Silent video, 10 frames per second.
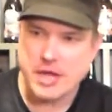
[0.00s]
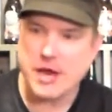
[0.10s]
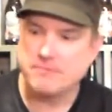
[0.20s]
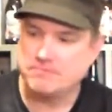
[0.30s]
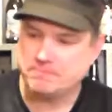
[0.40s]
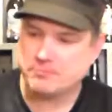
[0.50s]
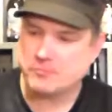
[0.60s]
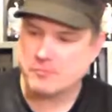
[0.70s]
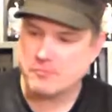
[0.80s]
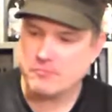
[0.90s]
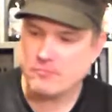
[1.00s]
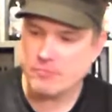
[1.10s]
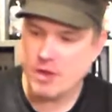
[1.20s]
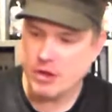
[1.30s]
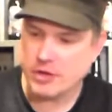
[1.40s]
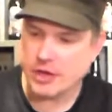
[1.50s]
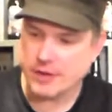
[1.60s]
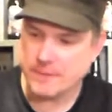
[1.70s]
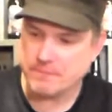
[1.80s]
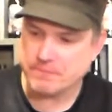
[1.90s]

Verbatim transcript: Yeah. Okay.